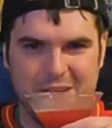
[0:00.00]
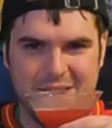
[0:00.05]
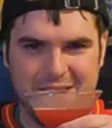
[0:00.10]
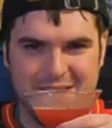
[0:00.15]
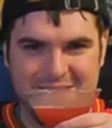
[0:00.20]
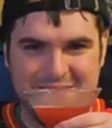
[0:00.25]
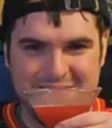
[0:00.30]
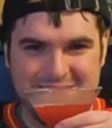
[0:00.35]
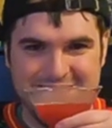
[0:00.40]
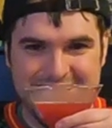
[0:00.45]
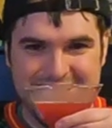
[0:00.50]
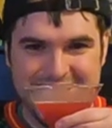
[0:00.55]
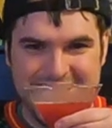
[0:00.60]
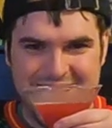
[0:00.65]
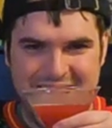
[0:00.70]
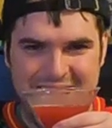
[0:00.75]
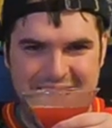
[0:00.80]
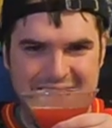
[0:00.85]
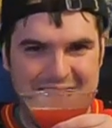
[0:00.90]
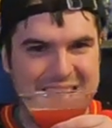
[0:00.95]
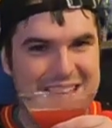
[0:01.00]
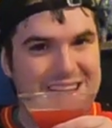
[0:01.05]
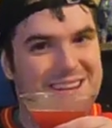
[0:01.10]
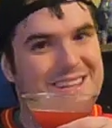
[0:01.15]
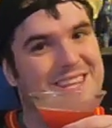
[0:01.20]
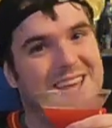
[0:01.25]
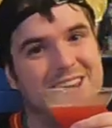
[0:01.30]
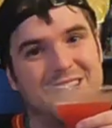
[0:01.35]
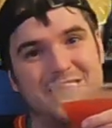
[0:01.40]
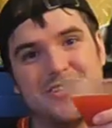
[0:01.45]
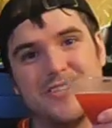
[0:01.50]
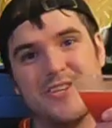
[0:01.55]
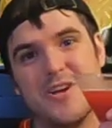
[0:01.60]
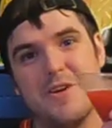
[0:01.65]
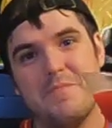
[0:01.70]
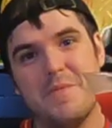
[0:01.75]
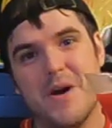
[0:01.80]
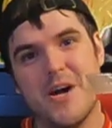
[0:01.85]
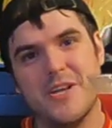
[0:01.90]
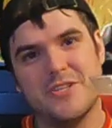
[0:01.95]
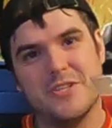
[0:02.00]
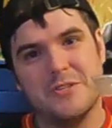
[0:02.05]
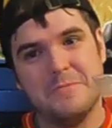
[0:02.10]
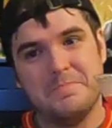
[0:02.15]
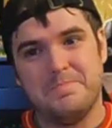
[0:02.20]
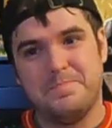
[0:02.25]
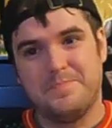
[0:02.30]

in it. And thank you so much.